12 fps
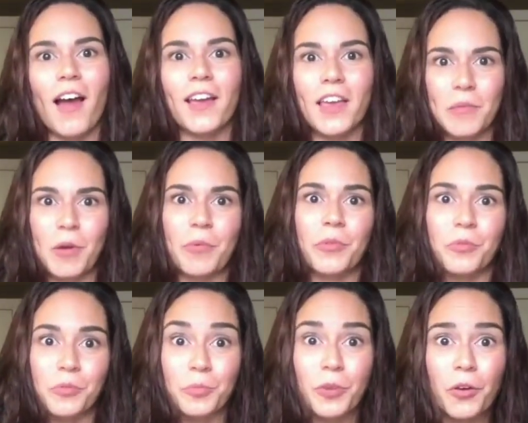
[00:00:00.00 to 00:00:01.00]
I came up with
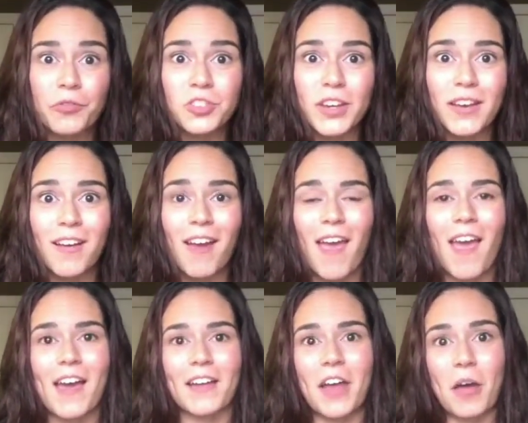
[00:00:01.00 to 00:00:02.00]
group coaching,
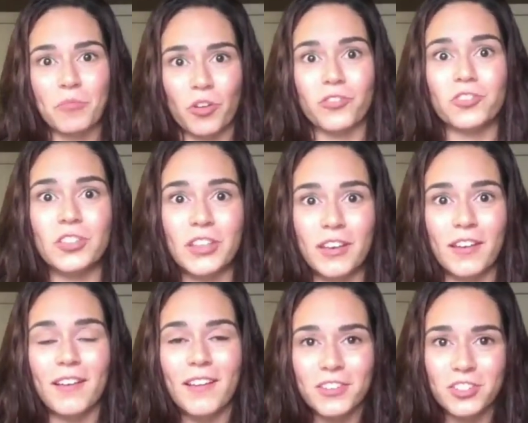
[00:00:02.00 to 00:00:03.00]
and I'm launching
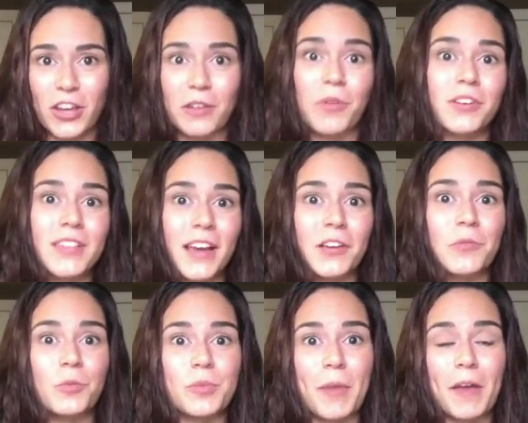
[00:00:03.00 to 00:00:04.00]
it January
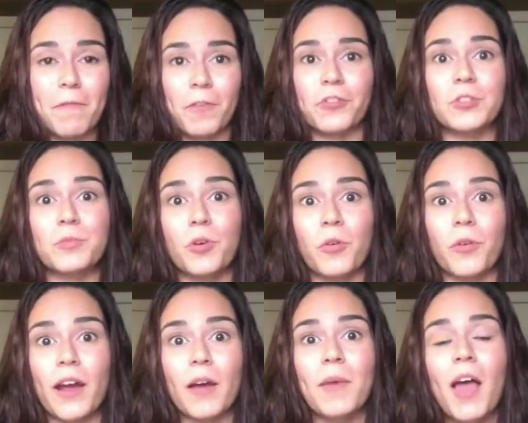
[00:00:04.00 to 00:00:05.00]
2nd will be my first
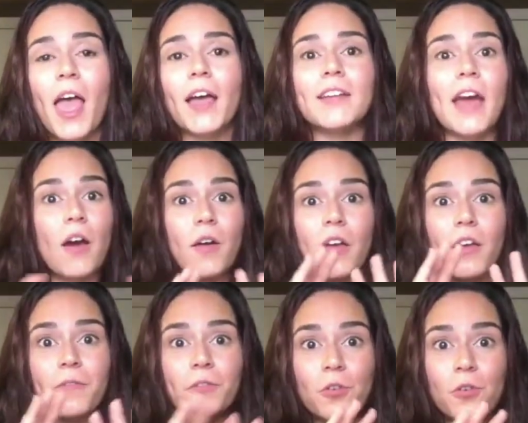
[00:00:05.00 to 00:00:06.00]
program. Now,
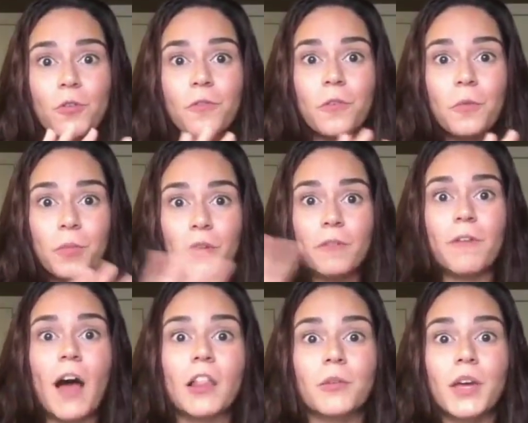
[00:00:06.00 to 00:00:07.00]
if you've been
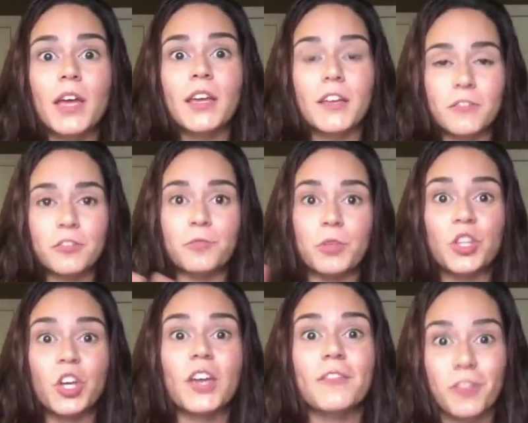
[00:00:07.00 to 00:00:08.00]
following, if you've been
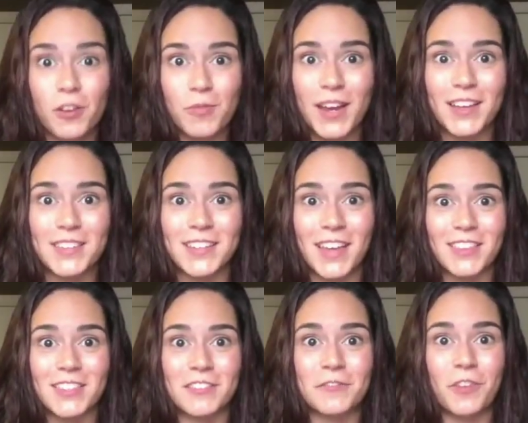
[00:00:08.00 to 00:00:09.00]
looking for a way to get
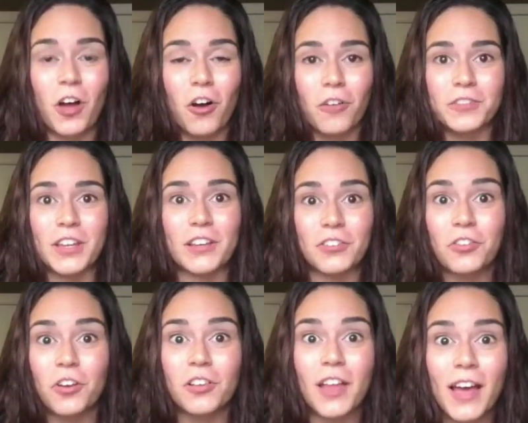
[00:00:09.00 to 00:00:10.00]
this involved in
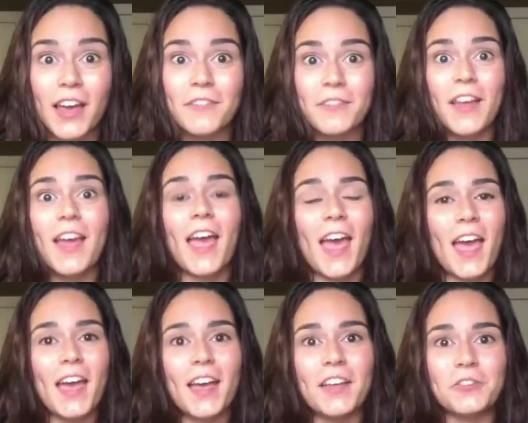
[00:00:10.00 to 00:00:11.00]
your life
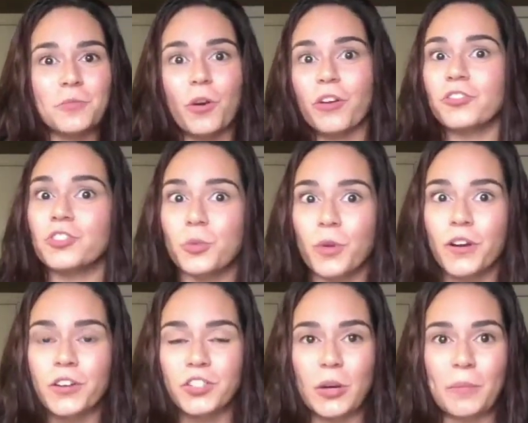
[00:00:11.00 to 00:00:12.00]
and you weren't sure
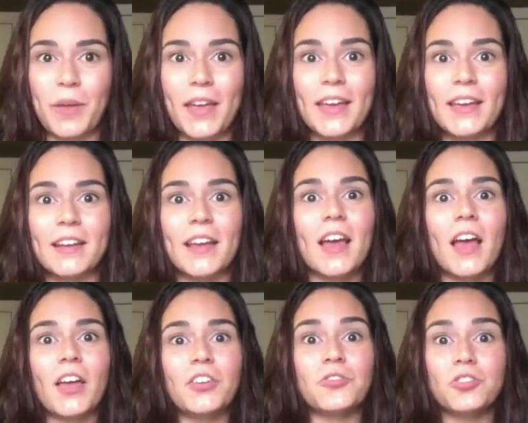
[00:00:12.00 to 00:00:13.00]
where to jump in,
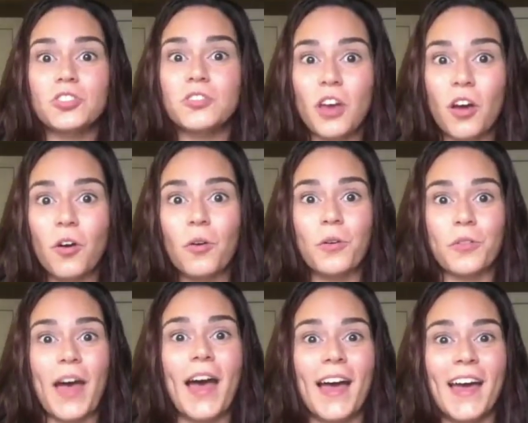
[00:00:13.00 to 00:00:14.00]
you should know
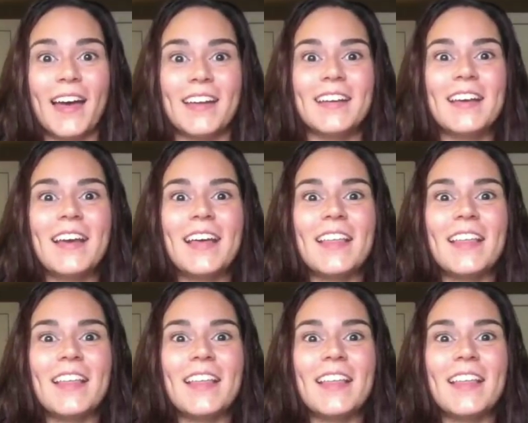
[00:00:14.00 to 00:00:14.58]
that